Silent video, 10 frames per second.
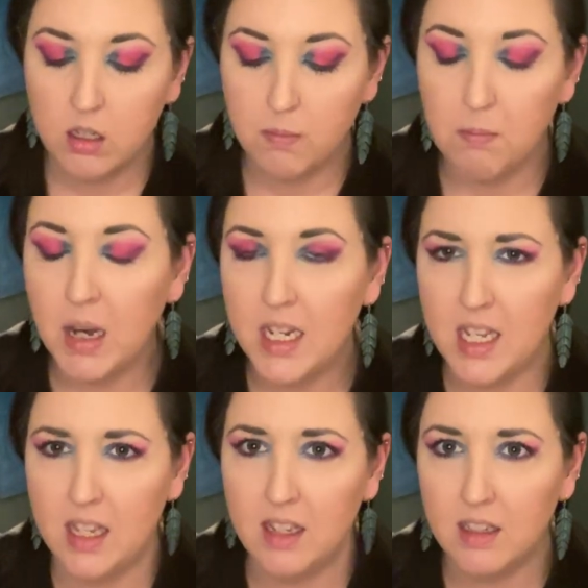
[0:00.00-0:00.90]

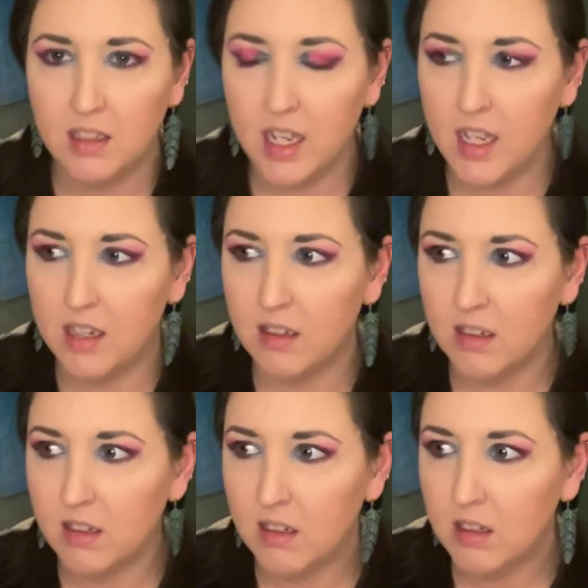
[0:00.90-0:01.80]
money and
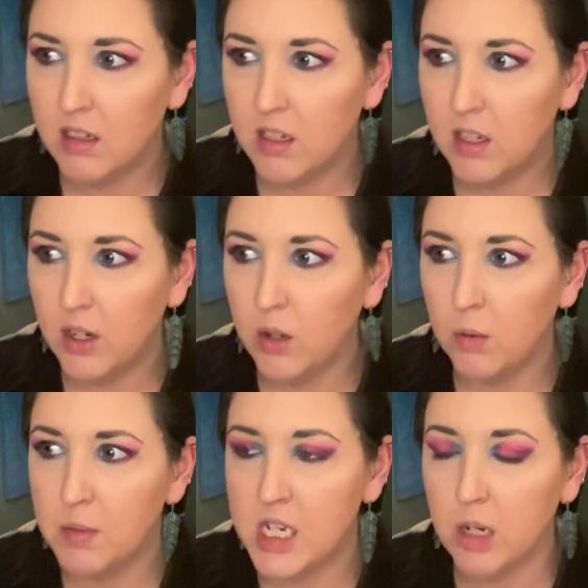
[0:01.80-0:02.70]
you know,
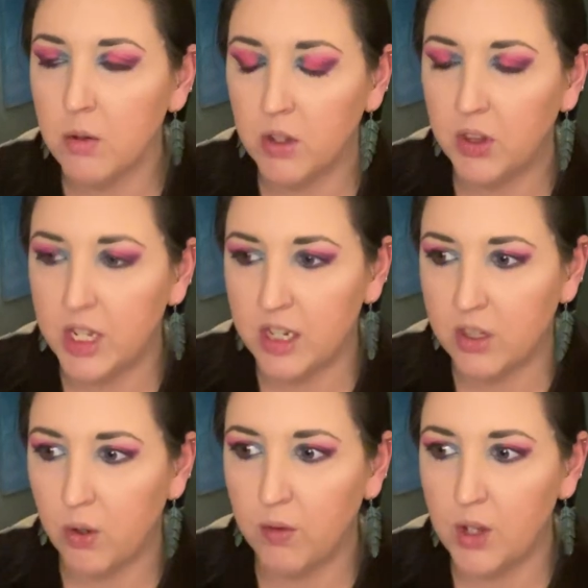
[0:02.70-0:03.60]
material
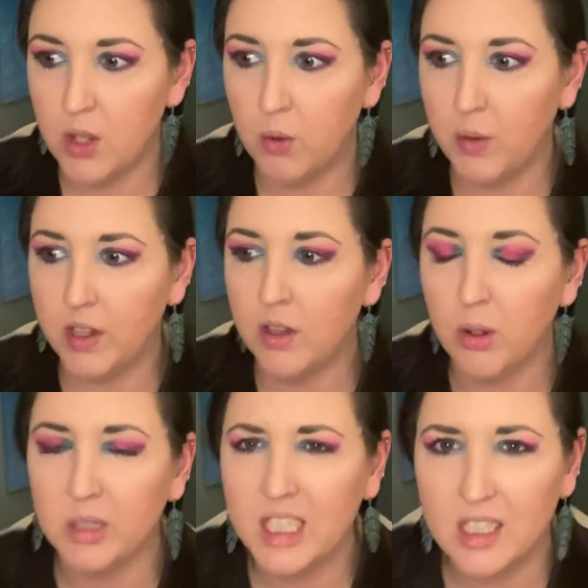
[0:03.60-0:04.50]
things over you when
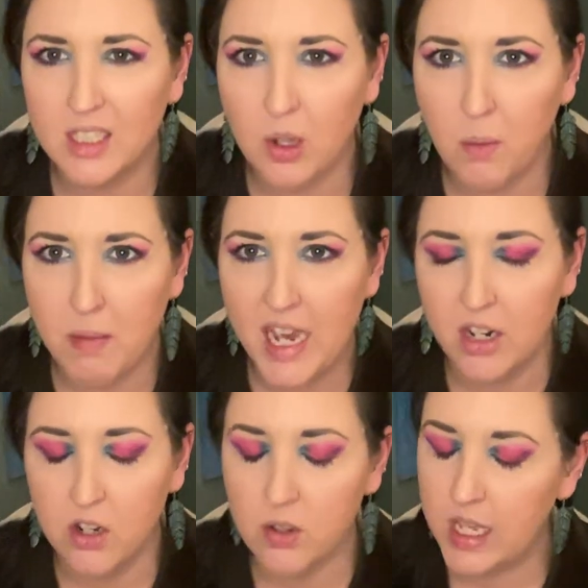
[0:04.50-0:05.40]
those things don't
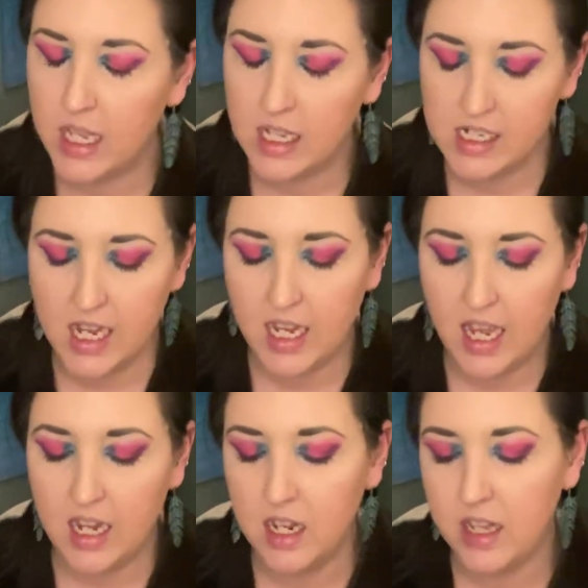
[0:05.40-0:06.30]
matter. You can't take
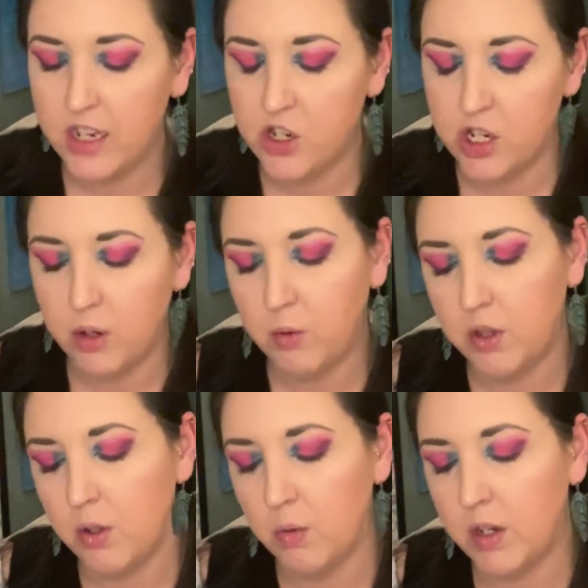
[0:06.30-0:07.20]
any of that shit
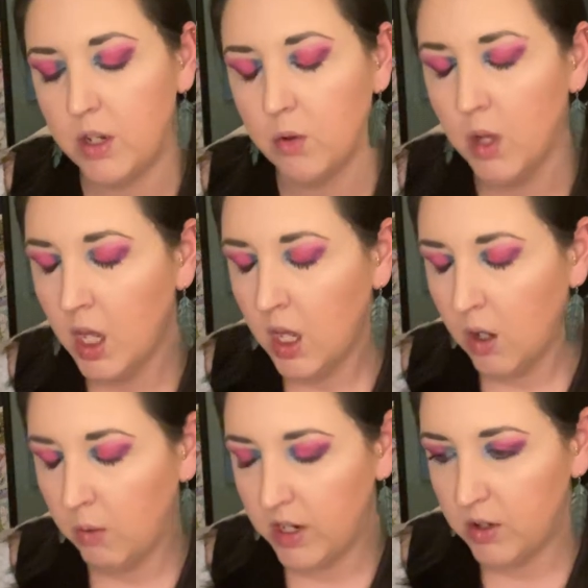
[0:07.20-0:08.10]
with you when you
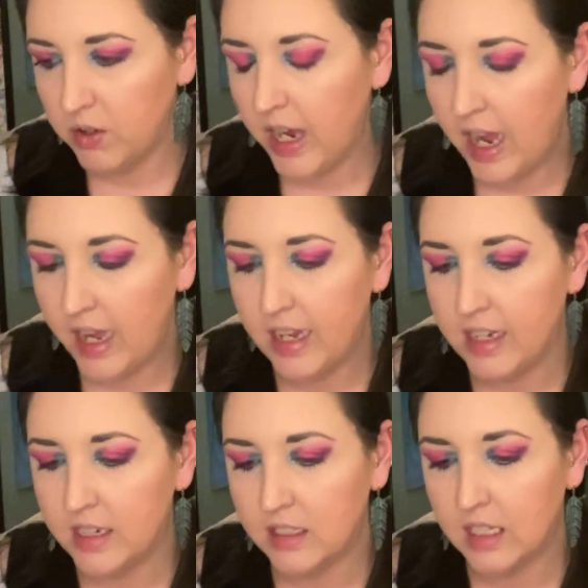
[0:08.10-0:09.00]
when you die
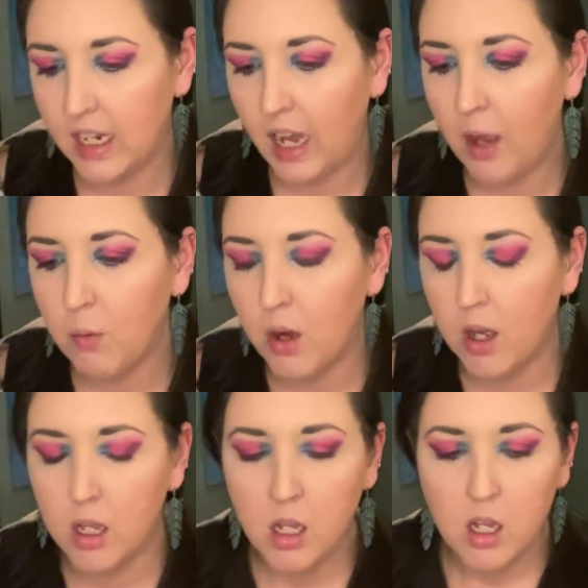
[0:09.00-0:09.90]
and it's like I
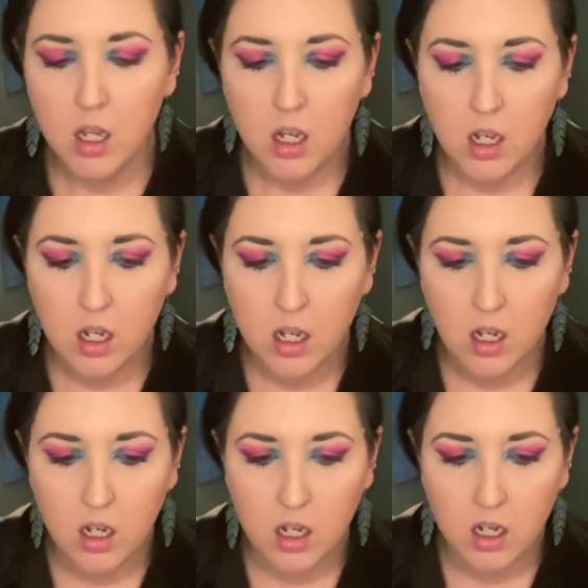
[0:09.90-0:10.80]
want
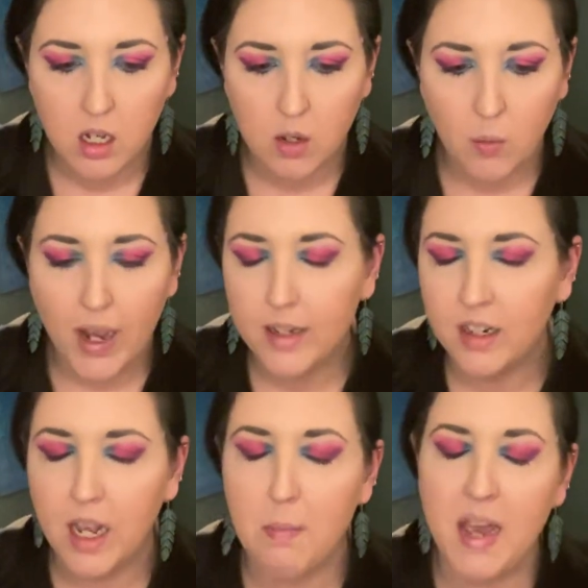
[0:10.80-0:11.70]
why
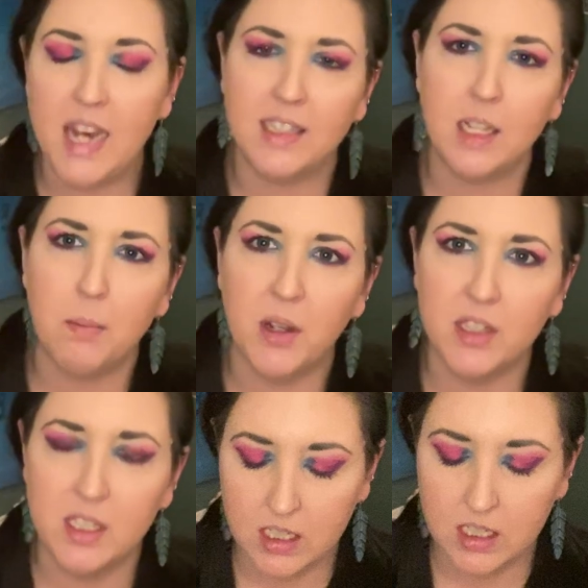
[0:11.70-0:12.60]
did I pass up on
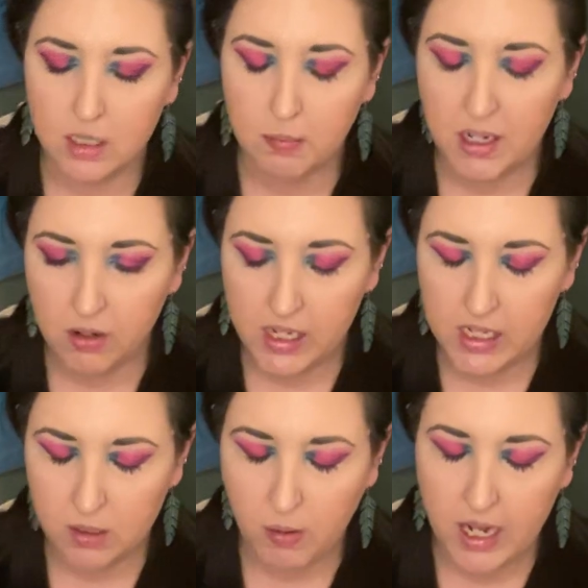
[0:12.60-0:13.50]
this
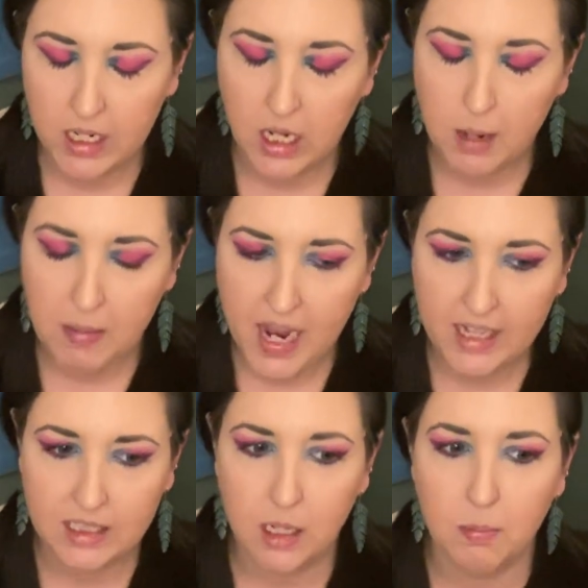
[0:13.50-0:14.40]
experience? Why did I
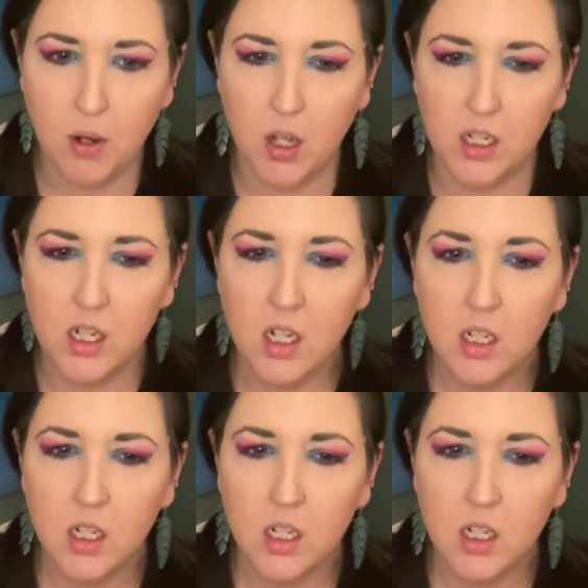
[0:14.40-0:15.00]
pass up on